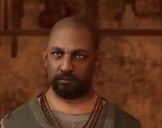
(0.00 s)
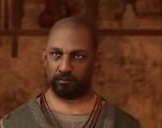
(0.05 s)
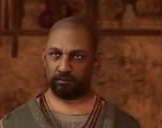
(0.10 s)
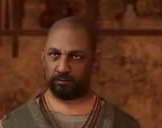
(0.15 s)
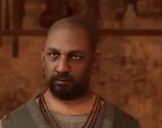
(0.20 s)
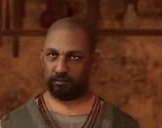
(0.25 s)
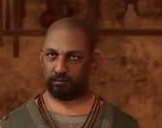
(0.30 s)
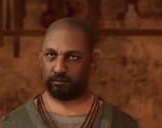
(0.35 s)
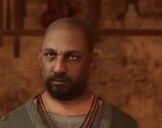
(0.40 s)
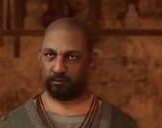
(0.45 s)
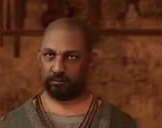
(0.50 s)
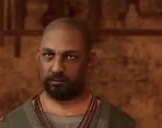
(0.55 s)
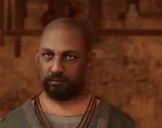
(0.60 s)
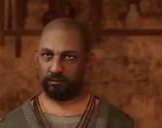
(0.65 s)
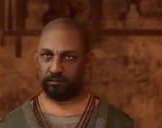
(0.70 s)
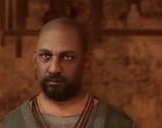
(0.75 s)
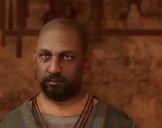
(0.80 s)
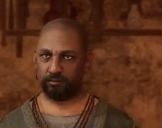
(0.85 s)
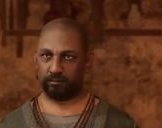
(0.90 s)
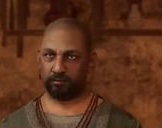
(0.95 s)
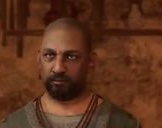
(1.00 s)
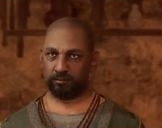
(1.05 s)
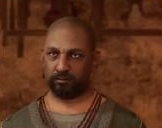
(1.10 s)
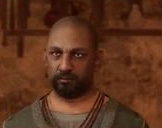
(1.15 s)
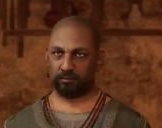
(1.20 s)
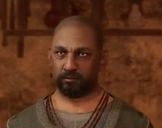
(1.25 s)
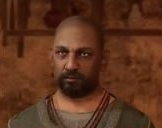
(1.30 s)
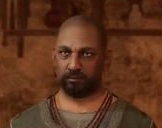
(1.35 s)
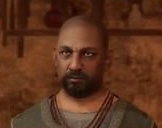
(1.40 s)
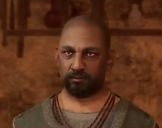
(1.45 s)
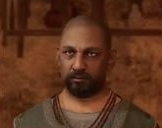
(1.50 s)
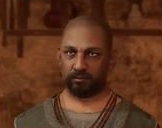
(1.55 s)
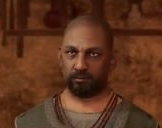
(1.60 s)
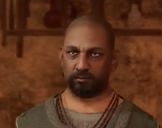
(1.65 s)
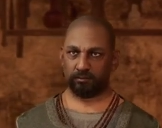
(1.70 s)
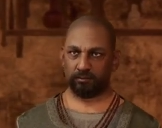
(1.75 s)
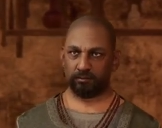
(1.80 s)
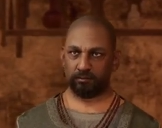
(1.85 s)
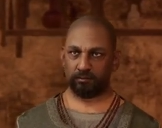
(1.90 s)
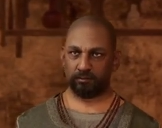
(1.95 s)

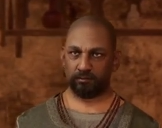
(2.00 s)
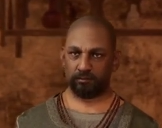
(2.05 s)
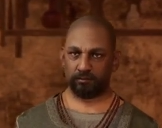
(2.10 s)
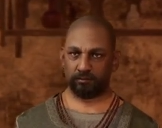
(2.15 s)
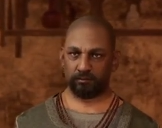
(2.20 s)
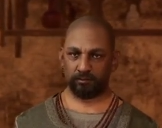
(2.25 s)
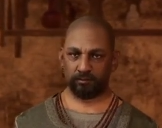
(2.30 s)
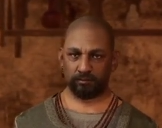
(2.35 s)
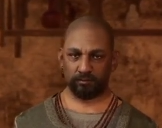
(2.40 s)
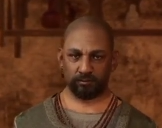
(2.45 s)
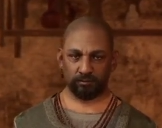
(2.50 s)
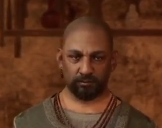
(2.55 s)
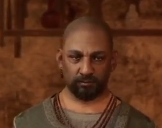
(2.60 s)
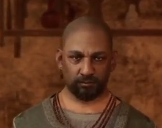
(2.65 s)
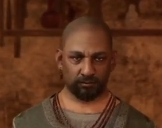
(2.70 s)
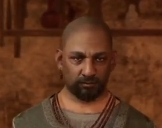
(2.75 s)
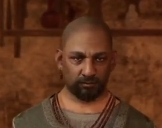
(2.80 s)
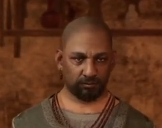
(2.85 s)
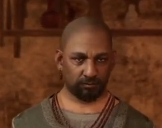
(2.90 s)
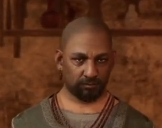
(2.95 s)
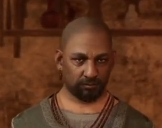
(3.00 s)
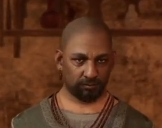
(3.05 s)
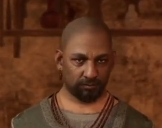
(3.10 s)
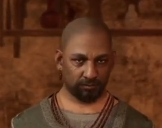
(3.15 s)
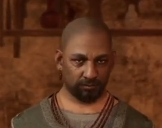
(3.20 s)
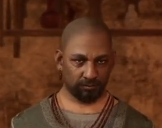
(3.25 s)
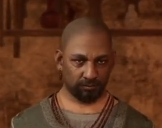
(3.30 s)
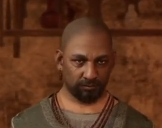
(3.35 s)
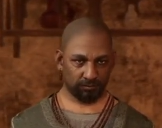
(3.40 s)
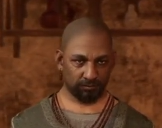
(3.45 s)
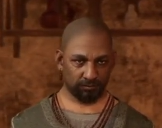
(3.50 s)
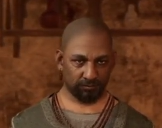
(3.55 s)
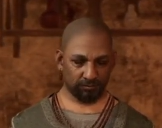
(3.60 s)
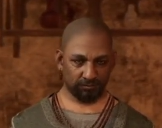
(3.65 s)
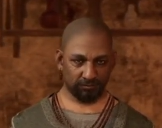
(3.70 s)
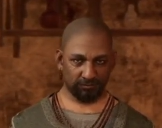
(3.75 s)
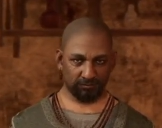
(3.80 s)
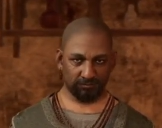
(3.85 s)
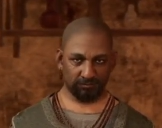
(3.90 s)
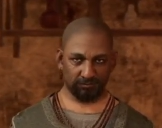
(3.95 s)

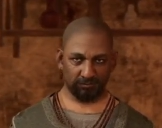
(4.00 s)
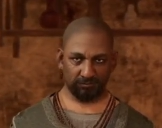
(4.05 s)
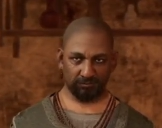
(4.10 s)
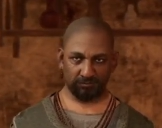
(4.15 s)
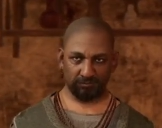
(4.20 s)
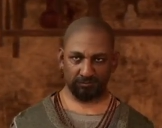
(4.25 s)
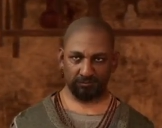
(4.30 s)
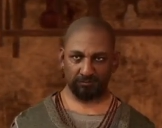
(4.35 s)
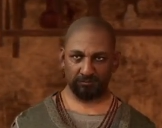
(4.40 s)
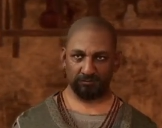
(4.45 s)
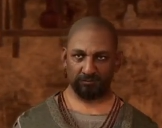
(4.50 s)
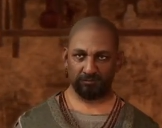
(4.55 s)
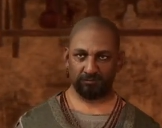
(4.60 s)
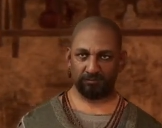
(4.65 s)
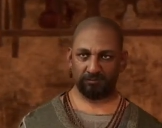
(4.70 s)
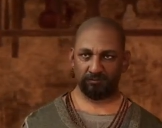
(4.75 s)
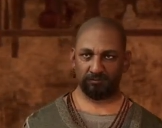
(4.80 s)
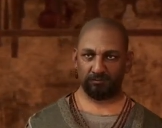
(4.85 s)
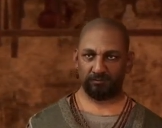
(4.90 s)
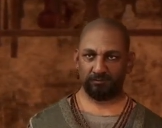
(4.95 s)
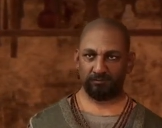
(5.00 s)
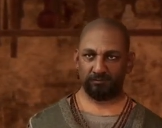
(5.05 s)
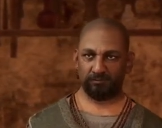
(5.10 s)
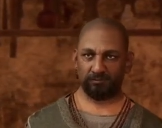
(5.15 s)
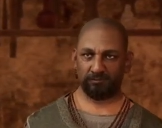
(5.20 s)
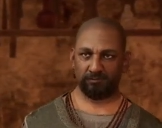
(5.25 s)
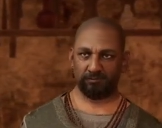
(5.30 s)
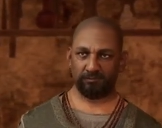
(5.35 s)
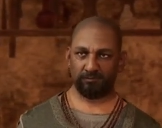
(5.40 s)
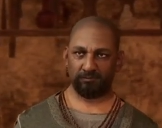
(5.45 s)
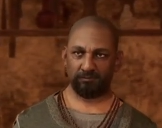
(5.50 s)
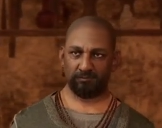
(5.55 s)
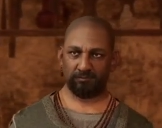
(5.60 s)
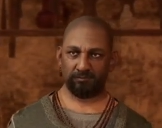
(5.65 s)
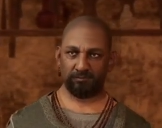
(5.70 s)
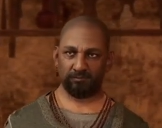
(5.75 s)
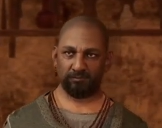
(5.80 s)
Nobody speaks.